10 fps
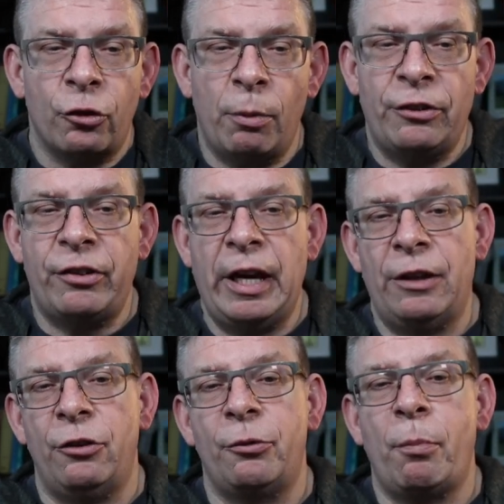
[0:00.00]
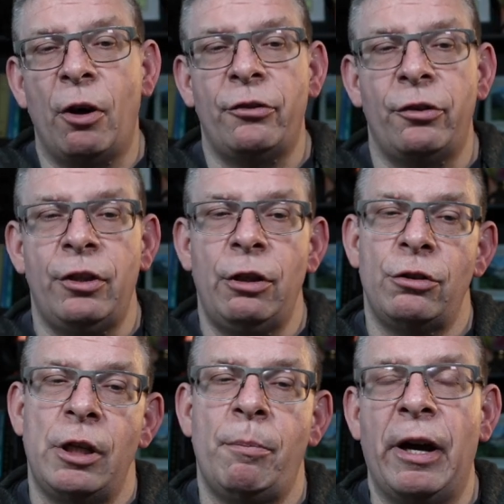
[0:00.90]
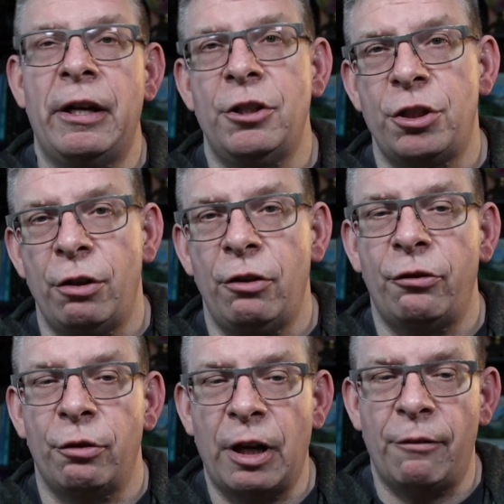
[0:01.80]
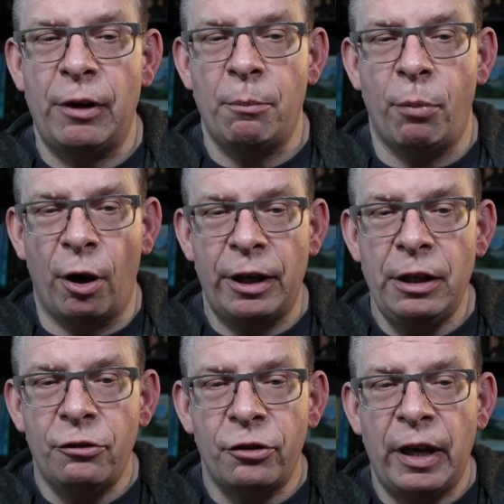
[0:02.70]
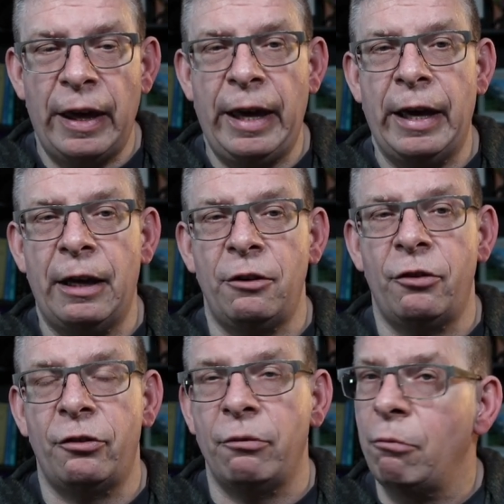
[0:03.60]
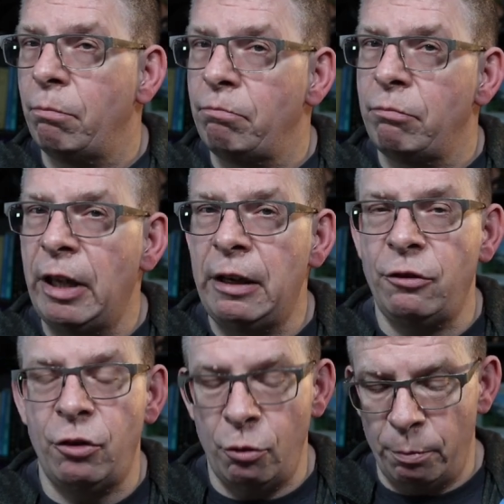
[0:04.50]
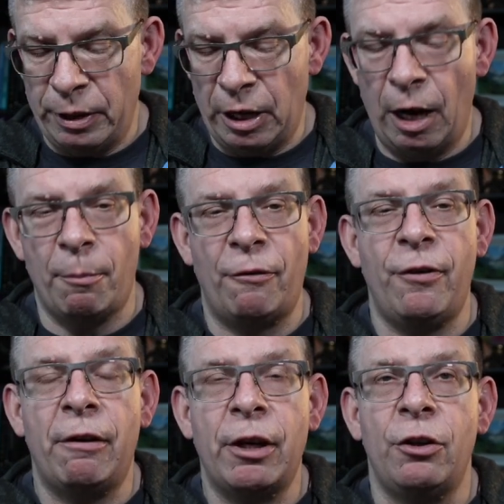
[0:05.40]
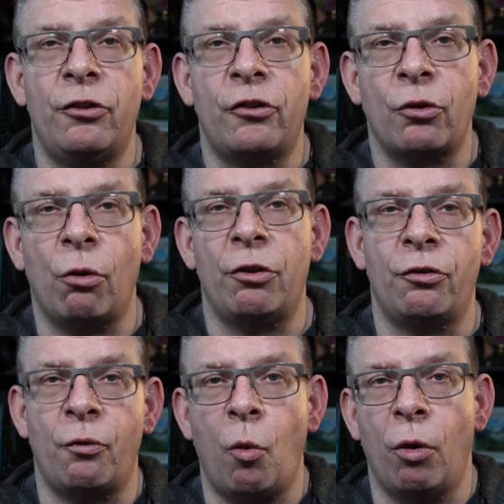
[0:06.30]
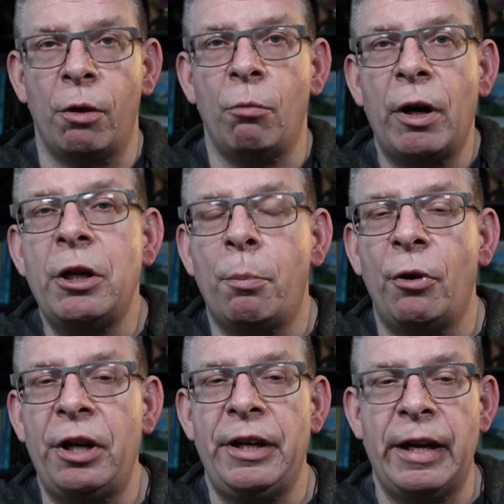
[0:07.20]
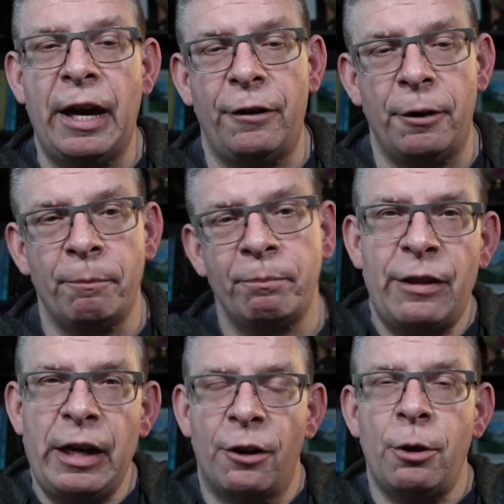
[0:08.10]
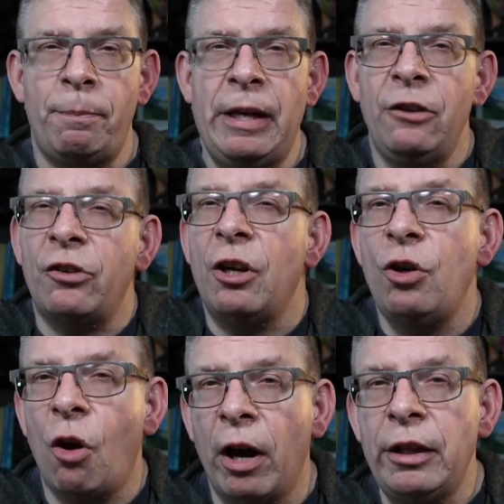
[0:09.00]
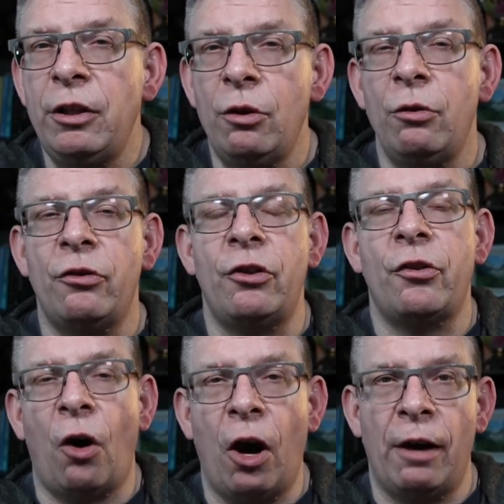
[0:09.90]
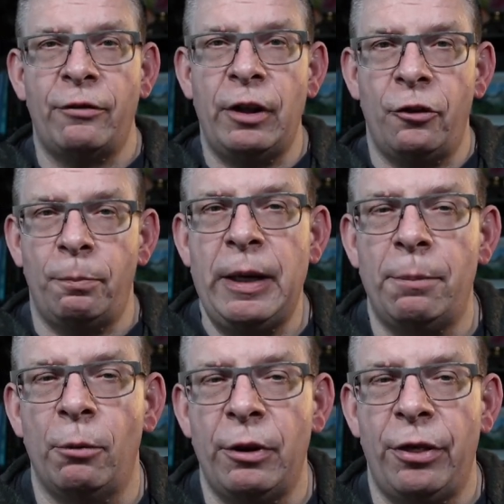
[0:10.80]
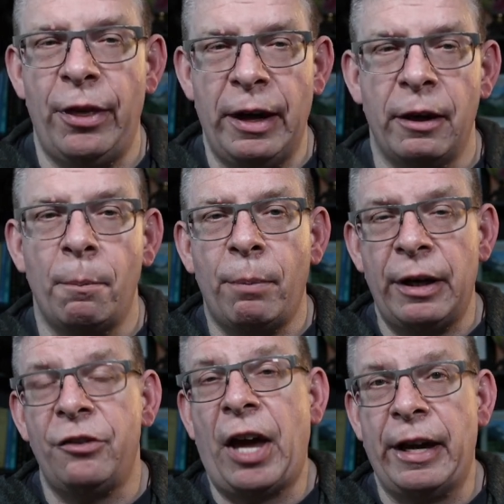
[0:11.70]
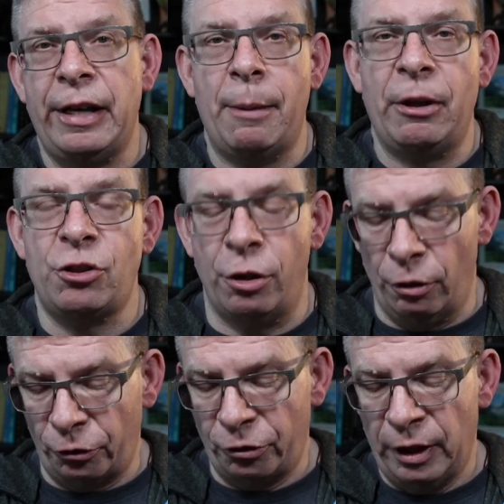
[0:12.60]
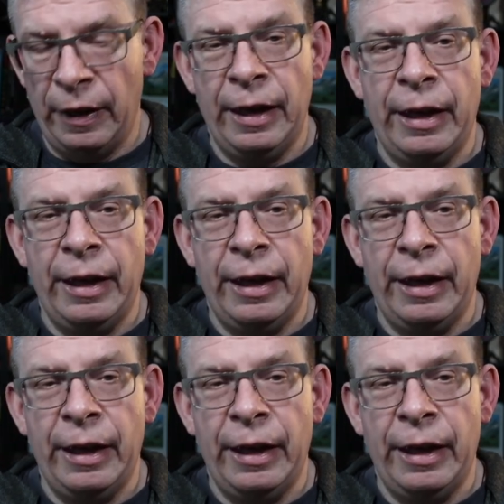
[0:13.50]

So once again, they're sponsored usually by insurance or governing bodies, and they do become a very good source for what you're putting together. Now, the other piece, not used as often as people would think, but is academic journals.